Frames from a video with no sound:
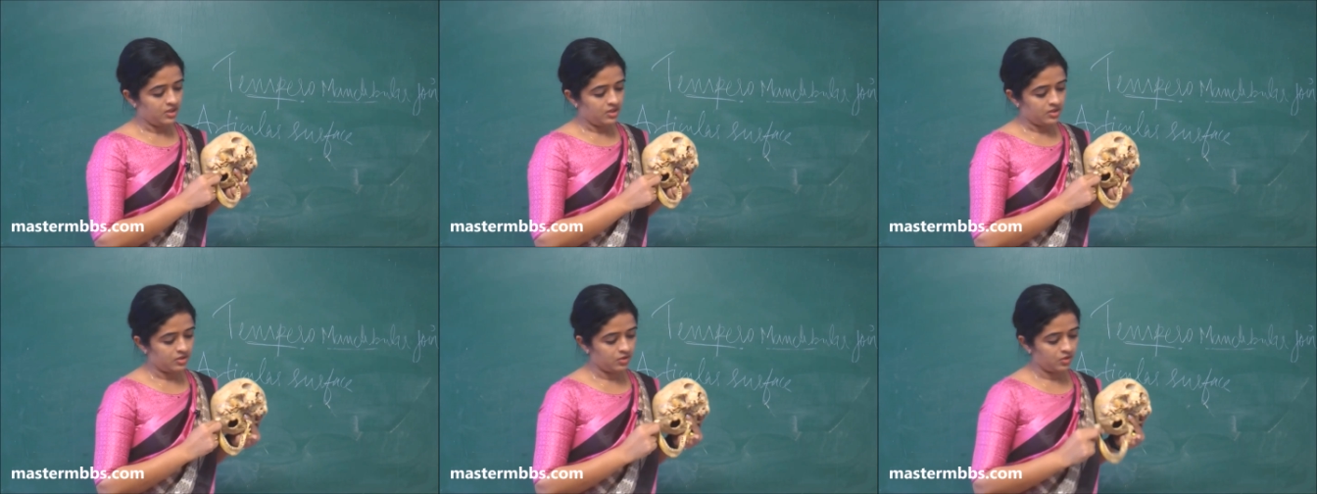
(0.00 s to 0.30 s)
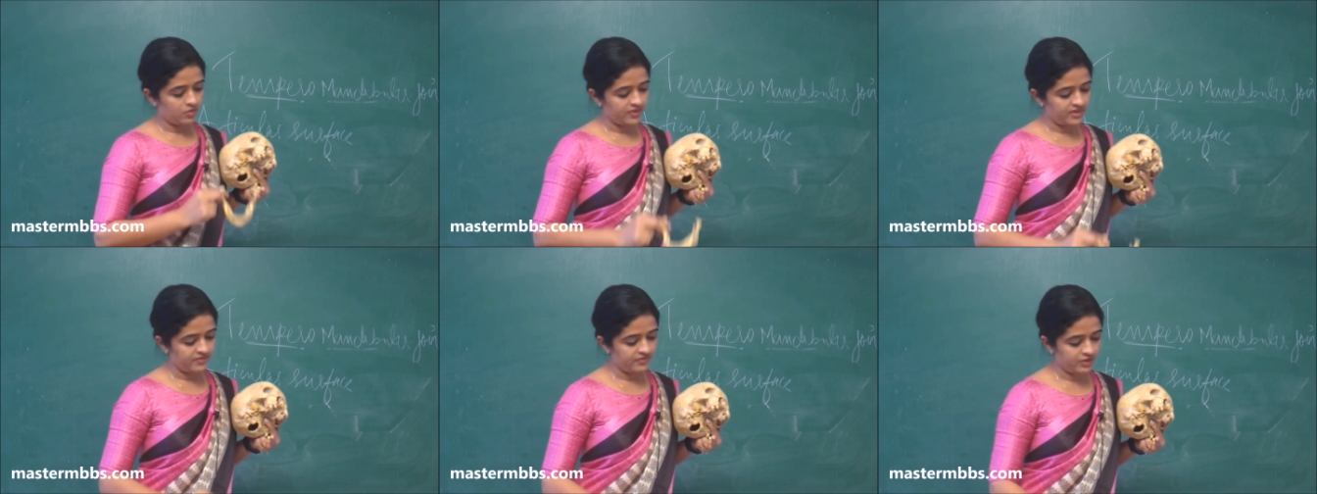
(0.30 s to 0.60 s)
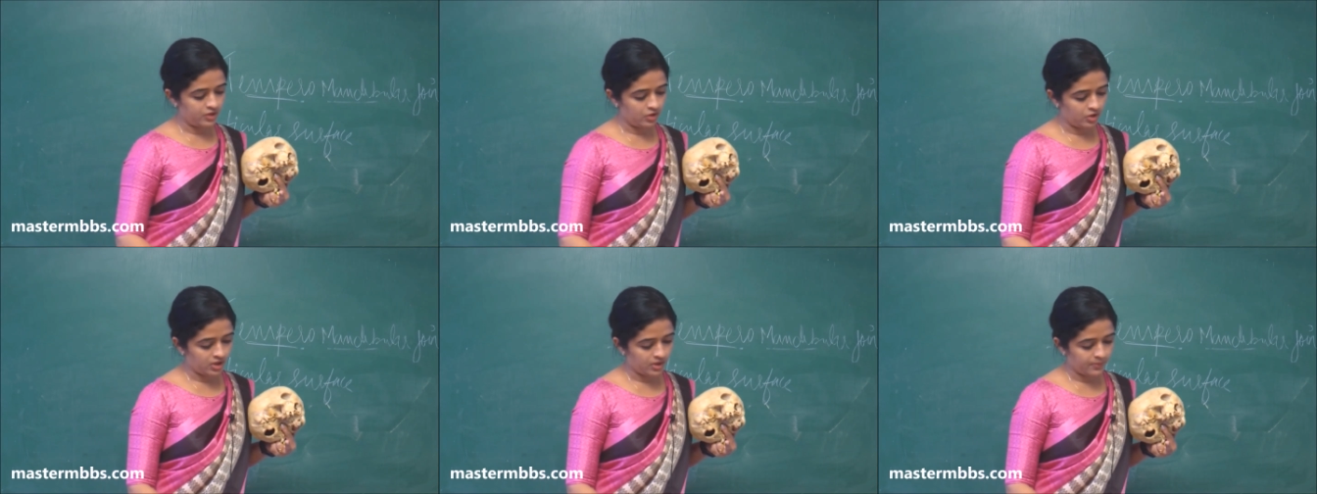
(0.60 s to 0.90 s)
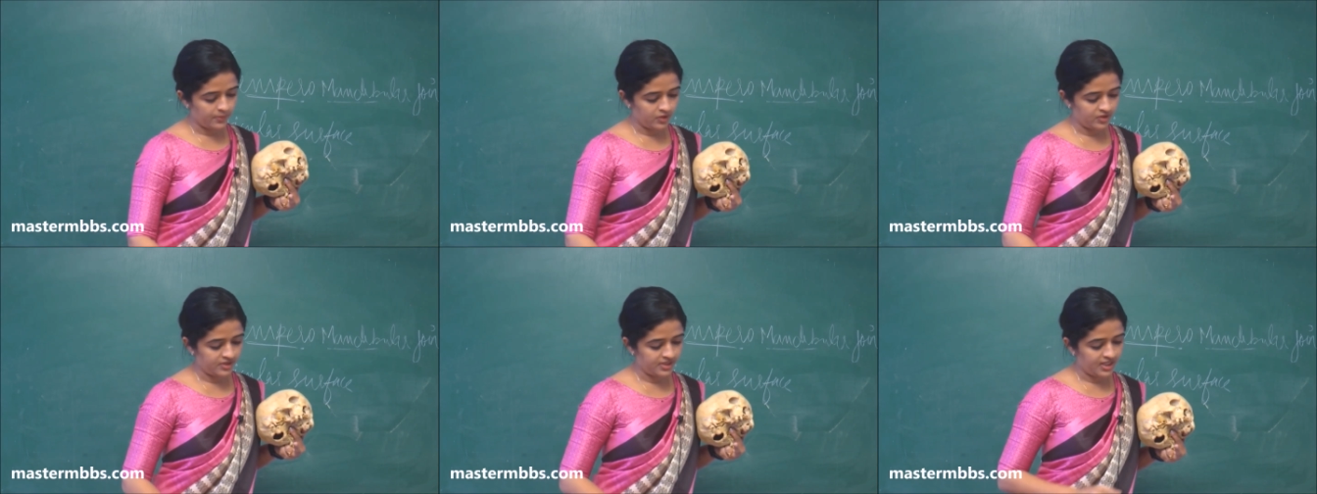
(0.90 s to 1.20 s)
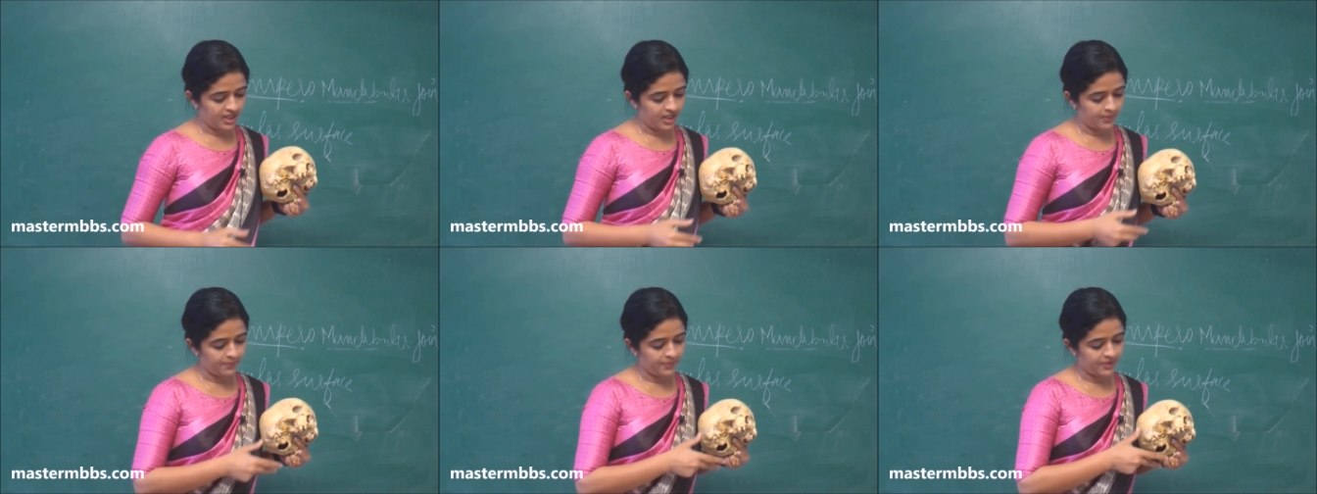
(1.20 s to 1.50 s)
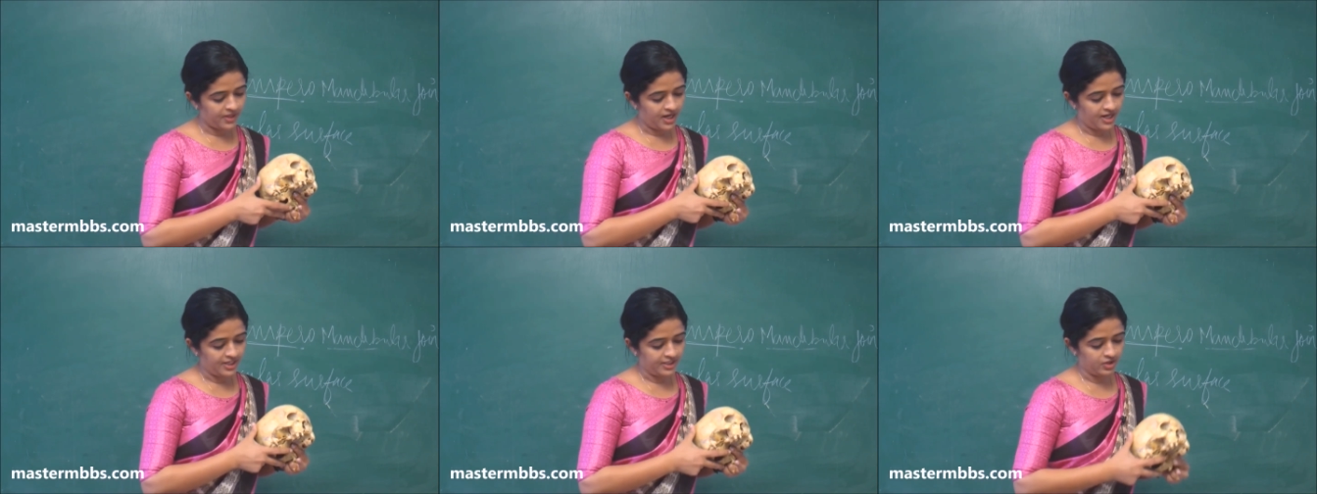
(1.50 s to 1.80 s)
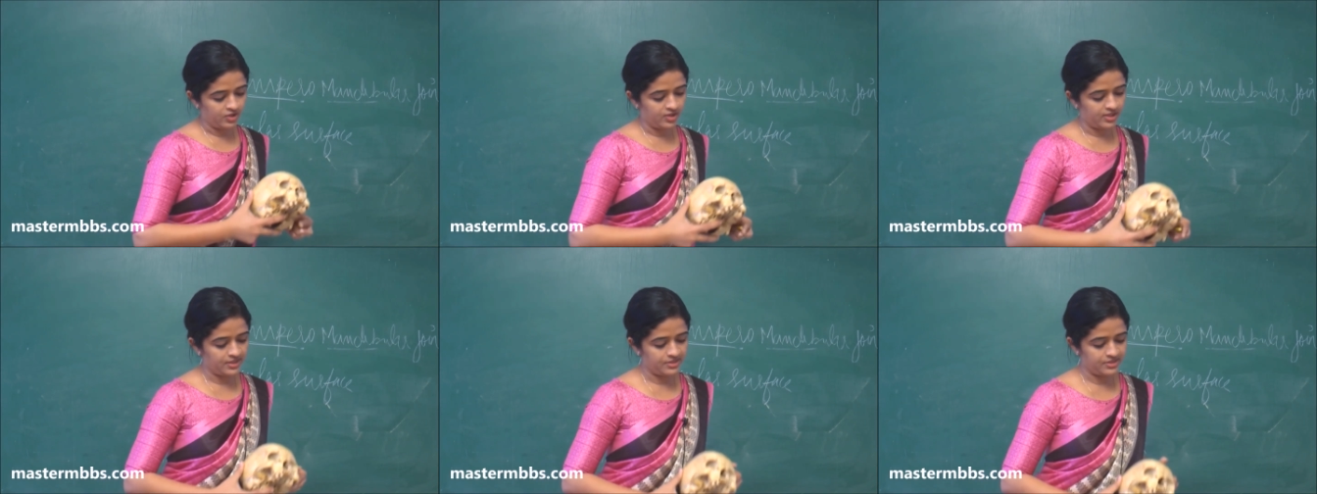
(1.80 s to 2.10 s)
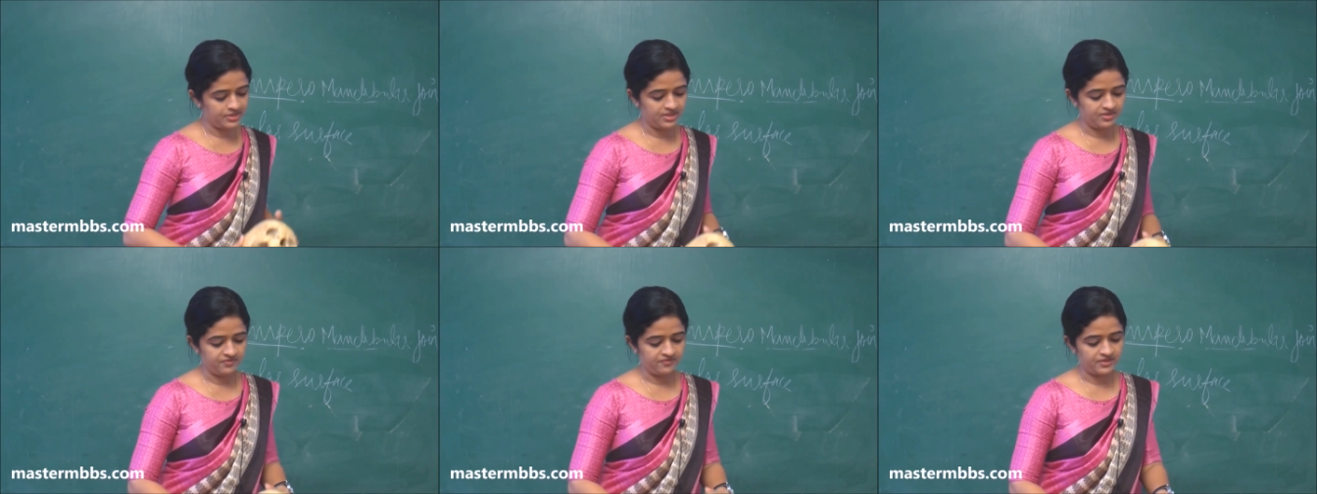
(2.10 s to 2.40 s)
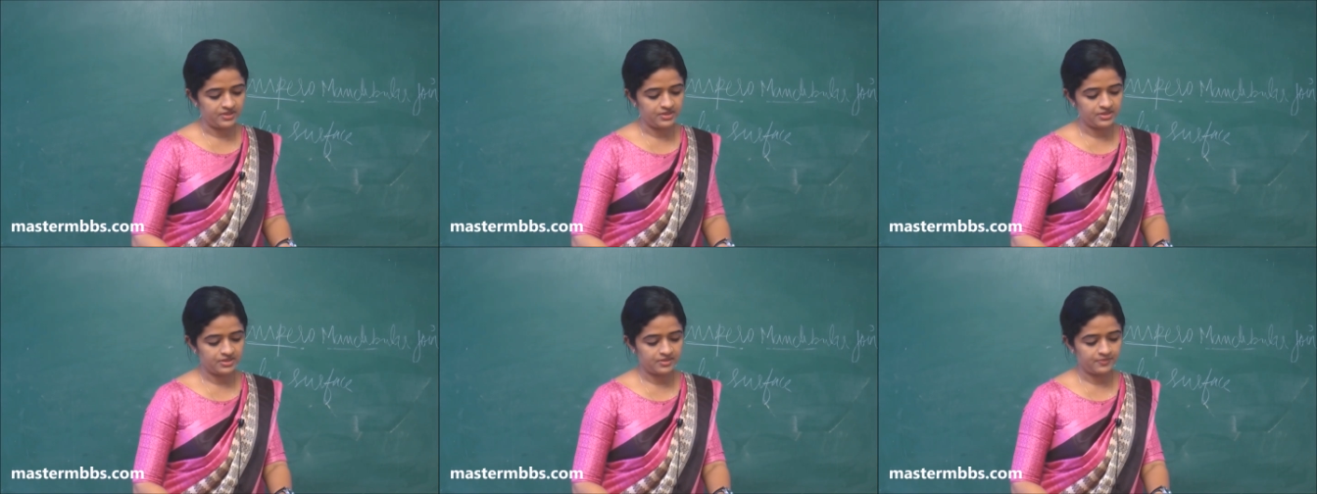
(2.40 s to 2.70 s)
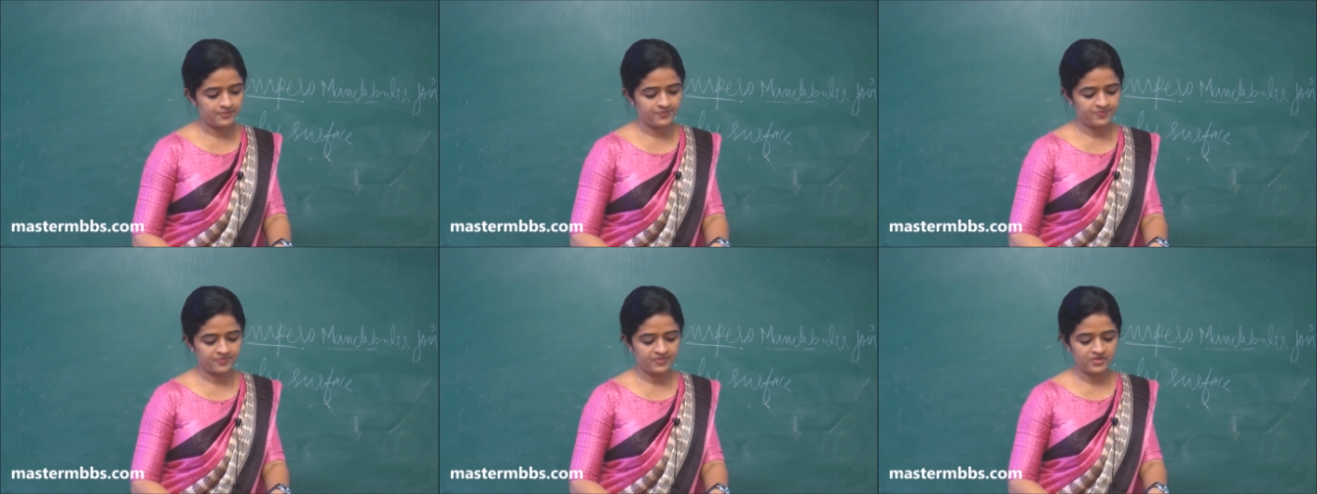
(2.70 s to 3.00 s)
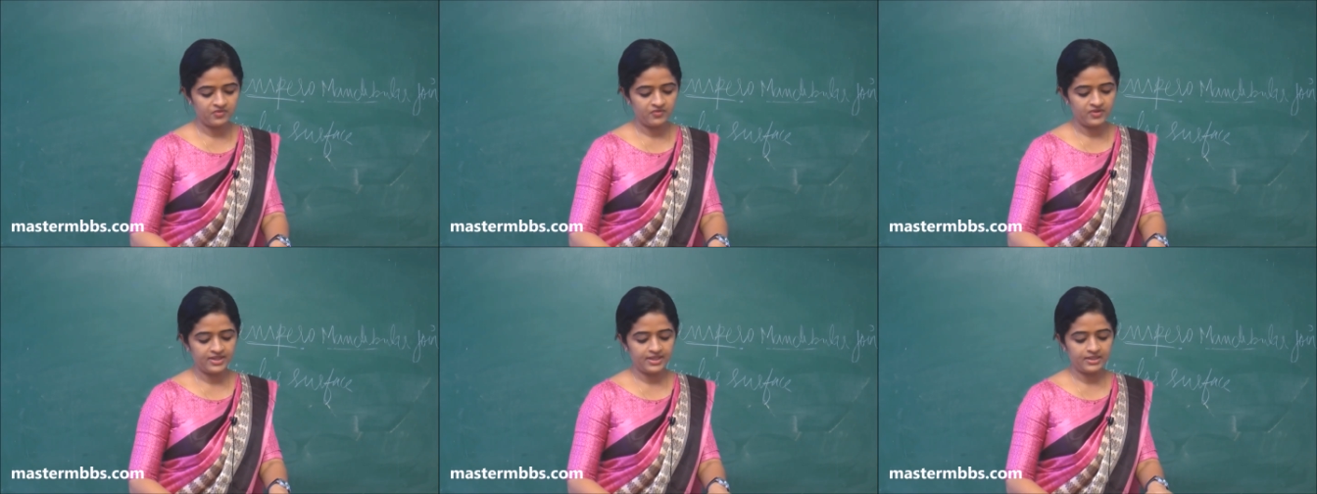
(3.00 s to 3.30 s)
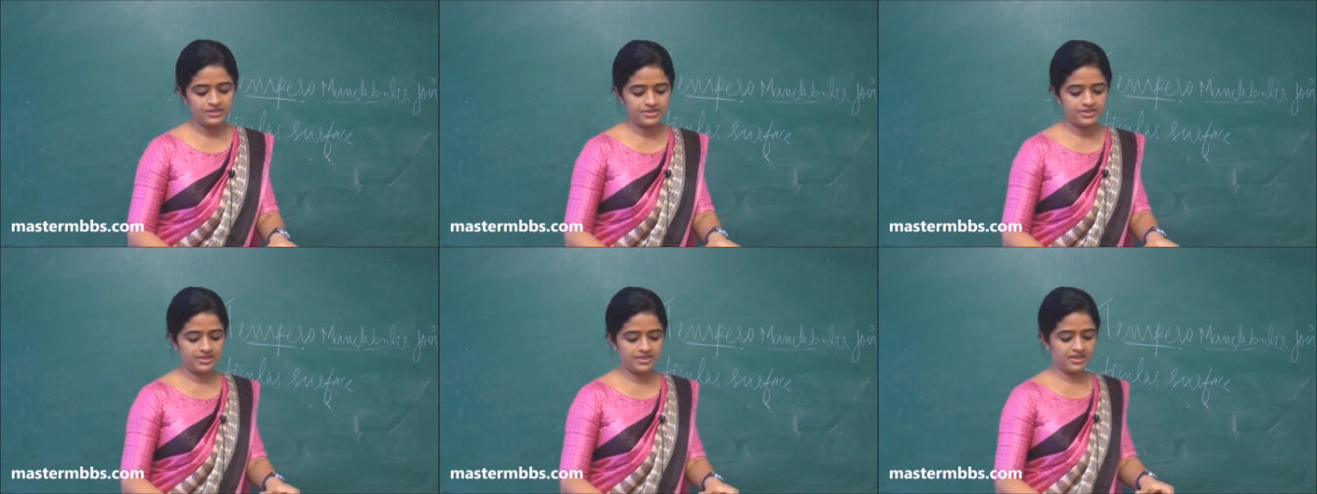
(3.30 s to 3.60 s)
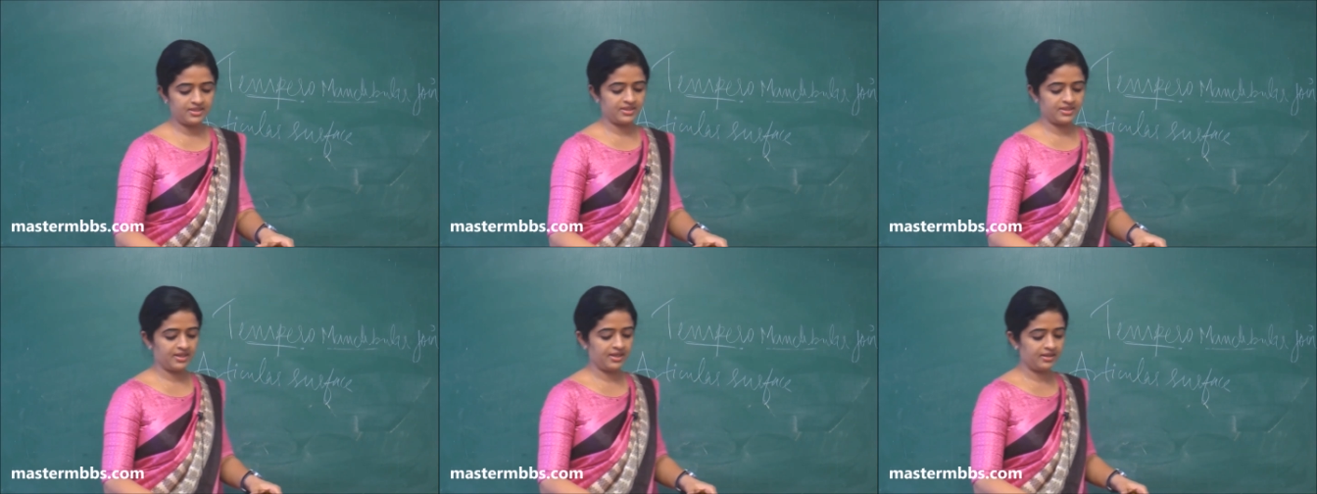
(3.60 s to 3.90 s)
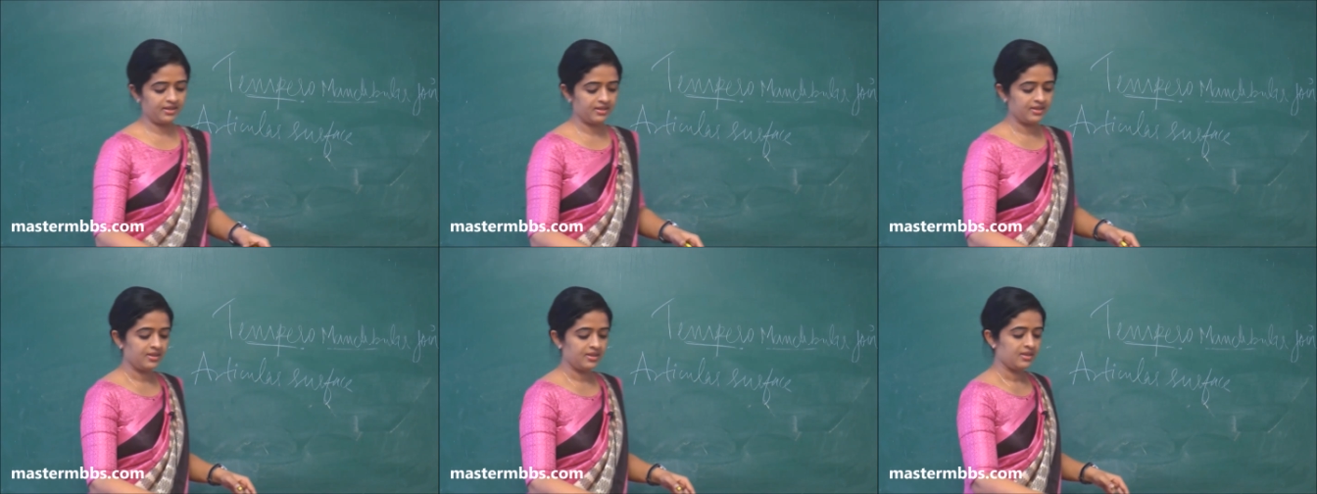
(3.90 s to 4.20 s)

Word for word: So, when we talk about the upper articular surface, we can say that